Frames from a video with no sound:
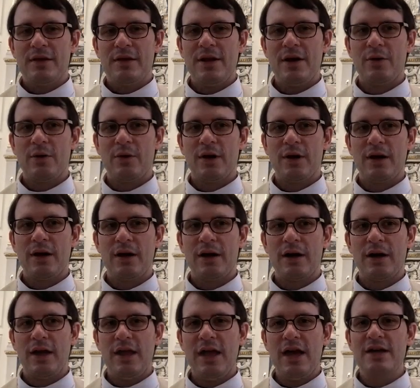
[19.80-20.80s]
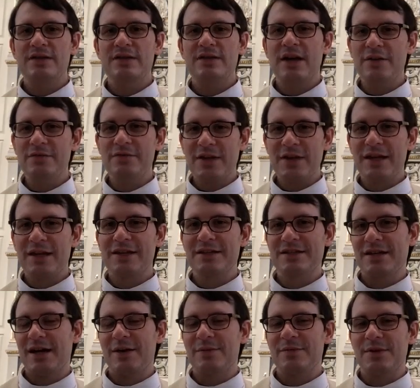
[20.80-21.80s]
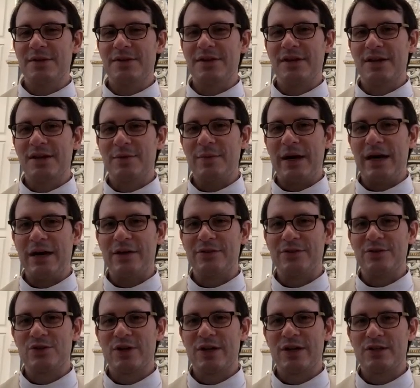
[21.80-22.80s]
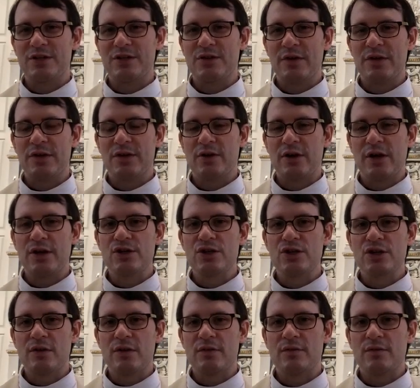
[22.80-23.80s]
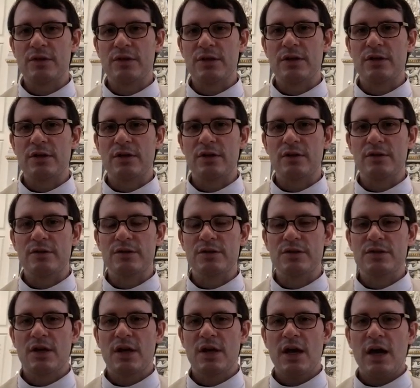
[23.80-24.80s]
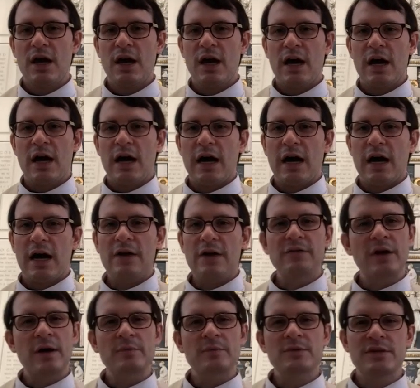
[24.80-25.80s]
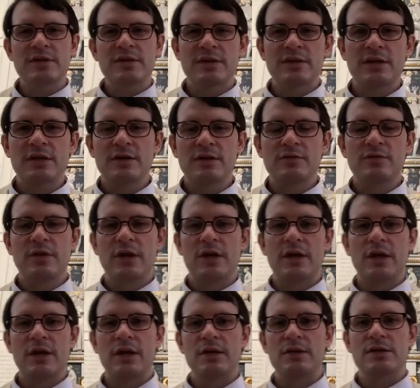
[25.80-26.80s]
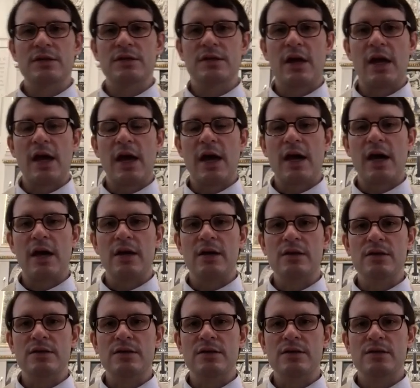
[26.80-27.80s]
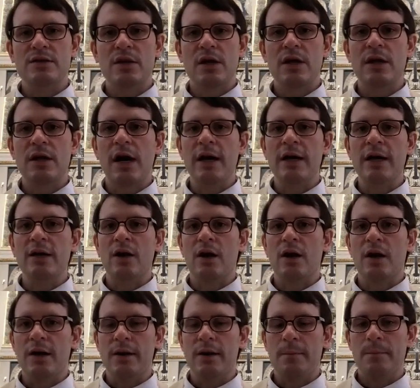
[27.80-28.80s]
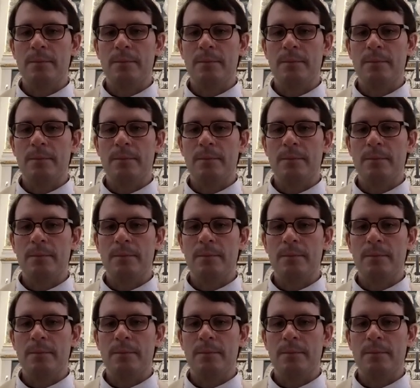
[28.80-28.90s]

Now, as I've taken time to think about the Transfiguration over the years, I've come to think of it as an icon.